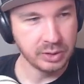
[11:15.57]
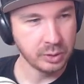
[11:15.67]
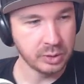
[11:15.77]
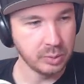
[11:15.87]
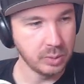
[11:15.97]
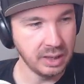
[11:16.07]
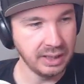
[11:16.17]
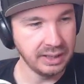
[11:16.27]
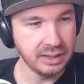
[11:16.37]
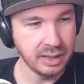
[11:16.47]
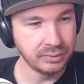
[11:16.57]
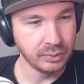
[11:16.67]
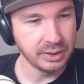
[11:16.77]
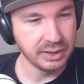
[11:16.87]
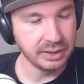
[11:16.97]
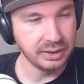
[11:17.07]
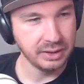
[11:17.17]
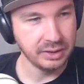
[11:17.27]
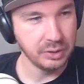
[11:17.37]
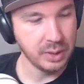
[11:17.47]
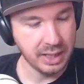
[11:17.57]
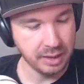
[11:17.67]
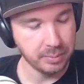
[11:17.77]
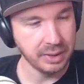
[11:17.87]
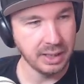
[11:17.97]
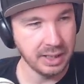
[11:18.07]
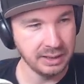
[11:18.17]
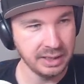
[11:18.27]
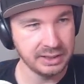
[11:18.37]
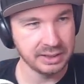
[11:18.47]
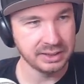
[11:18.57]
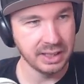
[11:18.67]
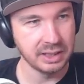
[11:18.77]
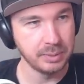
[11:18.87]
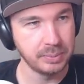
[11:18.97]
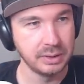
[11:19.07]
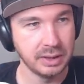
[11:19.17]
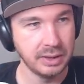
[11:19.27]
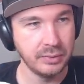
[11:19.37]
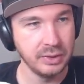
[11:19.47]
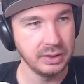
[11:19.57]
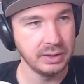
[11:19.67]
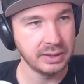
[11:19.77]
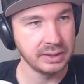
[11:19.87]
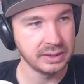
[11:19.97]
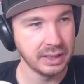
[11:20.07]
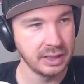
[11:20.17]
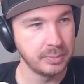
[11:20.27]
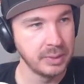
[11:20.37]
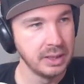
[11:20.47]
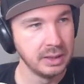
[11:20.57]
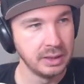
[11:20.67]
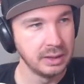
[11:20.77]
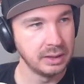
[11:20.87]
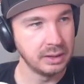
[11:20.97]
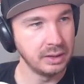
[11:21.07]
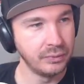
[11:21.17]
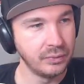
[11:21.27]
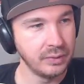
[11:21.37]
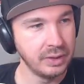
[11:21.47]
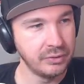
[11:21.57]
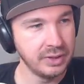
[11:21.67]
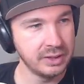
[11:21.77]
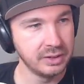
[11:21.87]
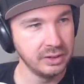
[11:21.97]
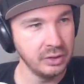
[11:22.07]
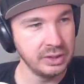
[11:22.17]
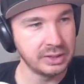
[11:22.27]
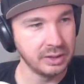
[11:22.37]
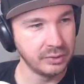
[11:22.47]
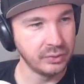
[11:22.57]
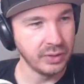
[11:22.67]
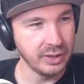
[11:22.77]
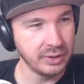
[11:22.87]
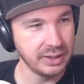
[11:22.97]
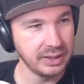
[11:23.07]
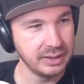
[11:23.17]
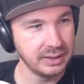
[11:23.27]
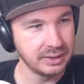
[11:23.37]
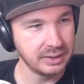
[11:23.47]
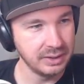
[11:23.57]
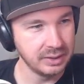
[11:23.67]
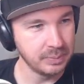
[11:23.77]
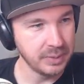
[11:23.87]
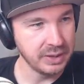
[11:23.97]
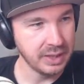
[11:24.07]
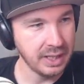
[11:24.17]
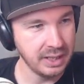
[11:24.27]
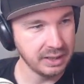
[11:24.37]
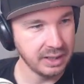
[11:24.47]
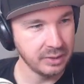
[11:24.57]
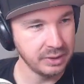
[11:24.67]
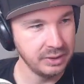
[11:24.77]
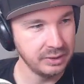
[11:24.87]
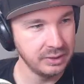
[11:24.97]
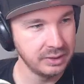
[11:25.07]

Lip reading: away everything and get a new hand. But I like the setup. I definitely like the setup. If this Lily's Clefairy is going to be hanging out here,